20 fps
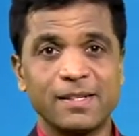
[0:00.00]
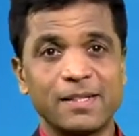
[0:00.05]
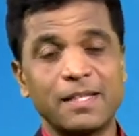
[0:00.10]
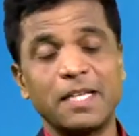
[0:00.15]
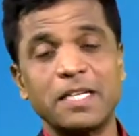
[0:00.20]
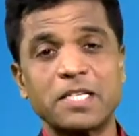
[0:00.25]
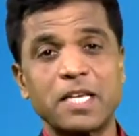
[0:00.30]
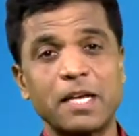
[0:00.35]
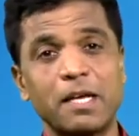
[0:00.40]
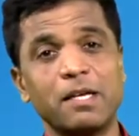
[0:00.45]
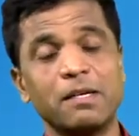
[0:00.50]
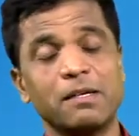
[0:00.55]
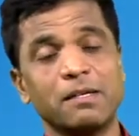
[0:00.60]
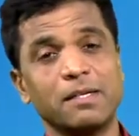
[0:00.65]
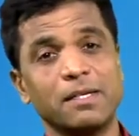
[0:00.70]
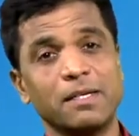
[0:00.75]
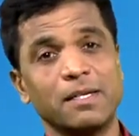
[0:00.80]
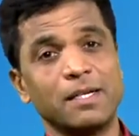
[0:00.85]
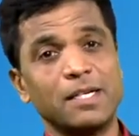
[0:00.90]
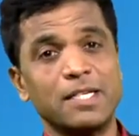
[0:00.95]
They say,
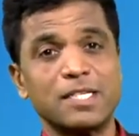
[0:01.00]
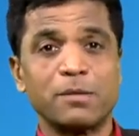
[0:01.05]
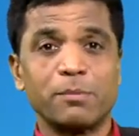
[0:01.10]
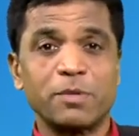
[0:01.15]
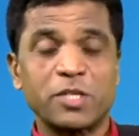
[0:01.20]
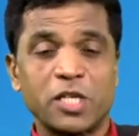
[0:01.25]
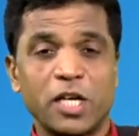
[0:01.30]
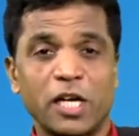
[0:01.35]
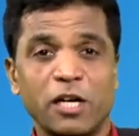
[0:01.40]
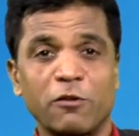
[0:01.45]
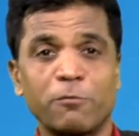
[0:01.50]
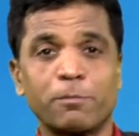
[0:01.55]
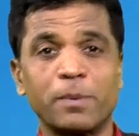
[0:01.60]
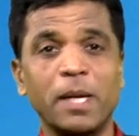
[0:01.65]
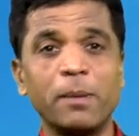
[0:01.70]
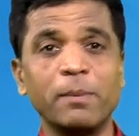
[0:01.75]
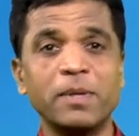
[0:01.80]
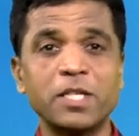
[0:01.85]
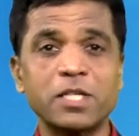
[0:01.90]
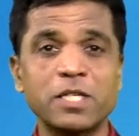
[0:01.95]
it is a mistake of
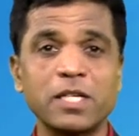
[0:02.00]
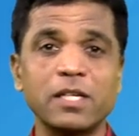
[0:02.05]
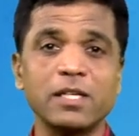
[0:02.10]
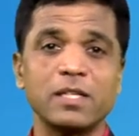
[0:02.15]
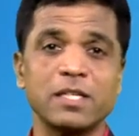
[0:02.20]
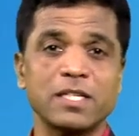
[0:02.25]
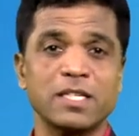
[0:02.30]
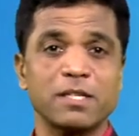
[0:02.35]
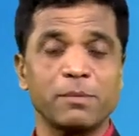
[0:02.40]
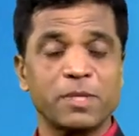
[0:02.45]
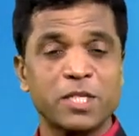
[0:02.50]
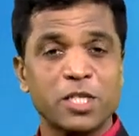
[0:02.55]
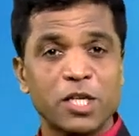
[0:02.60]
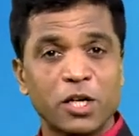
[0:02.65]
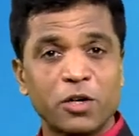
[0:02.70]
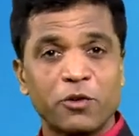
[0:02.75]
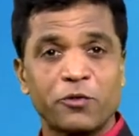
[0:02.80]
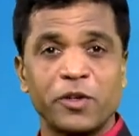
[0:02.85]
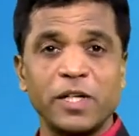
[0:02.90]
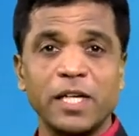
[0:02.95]
Prime Minister, there is a
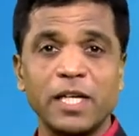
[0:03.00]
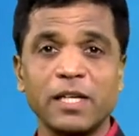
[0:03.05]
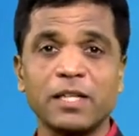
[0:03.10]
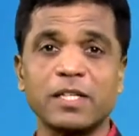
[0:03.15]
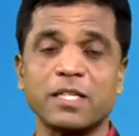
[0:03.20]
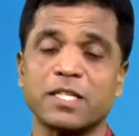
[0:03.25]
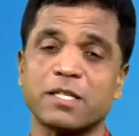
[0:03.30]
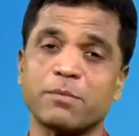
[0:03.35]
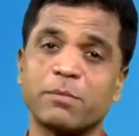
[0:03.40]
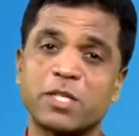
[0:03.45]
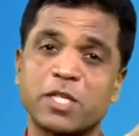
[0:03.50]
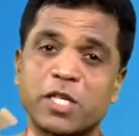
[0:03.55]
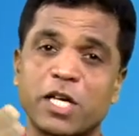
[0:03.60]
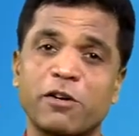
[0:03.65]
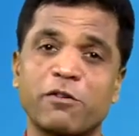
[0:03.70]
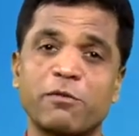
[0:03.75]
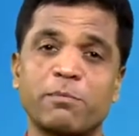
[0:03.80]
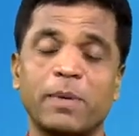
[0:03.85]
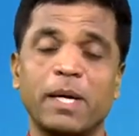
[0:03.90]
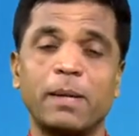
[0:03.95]
mistake of India, this is a
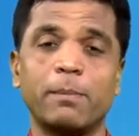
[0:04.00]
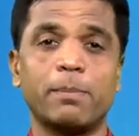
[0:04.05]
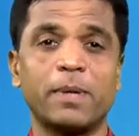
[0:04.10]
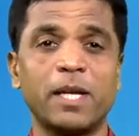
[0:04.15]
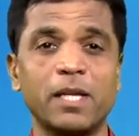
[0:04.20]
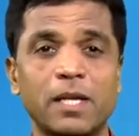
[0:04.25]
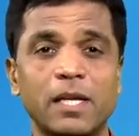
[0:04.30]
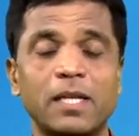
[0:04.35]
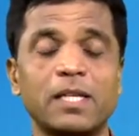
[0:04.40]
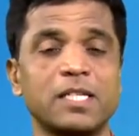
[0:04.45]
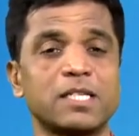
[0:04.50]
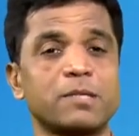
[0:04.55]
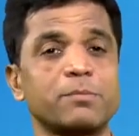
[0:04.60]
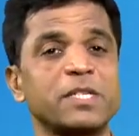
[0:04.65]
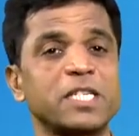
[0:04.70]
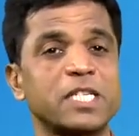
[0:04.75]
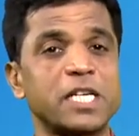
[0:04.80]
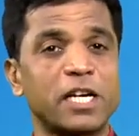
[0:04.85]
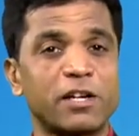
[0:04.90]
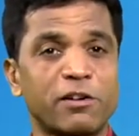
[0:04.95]
mistake of my brother, this is a
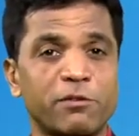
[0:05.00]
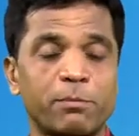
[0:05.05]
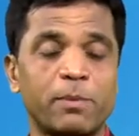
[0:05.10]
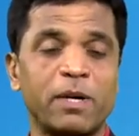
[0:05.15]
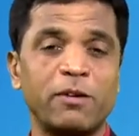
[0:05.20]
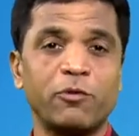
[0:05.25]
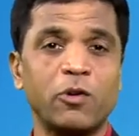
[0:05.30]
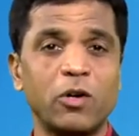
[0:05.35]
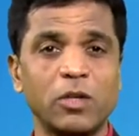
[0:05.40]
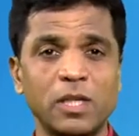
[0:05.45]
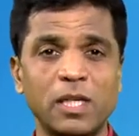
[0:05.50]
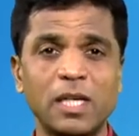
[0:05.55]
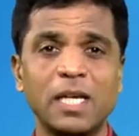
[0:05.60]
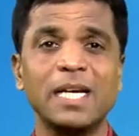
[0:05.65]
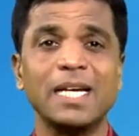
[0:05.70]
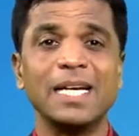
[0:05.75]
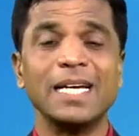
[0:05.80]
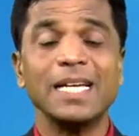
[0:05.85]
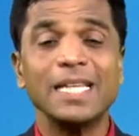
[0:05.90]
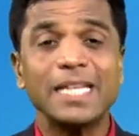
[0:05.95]
mistake of my father.
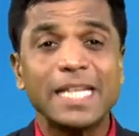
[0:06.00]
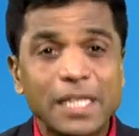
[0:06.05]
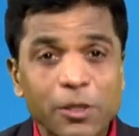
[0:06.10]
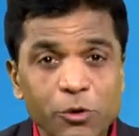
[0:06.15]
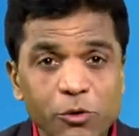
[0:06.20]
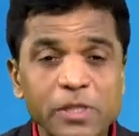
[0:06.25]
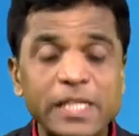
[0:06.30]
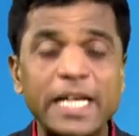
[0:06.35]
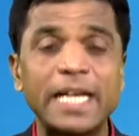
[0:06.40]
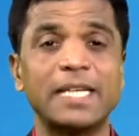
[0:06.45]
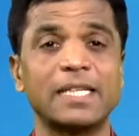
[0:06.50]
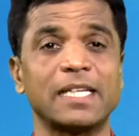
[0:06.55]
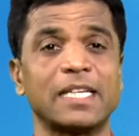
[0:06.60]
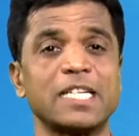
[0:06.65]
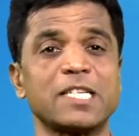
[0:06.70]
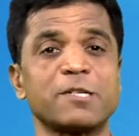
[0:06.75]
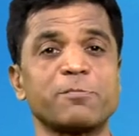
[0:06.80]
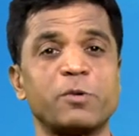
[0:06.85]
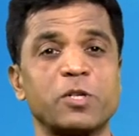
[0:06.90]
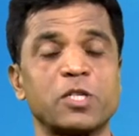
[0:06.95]
They don't take the
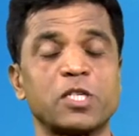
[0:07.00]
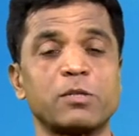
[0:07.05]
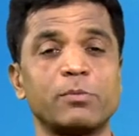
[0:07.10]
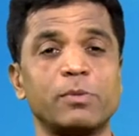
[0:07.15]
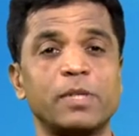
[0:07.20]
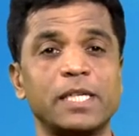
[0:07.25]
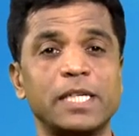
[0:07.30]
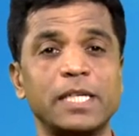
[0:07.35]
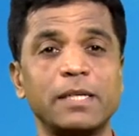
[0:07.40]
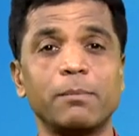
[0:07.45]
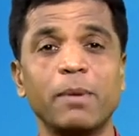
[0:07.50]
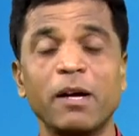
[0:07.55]
responsibility.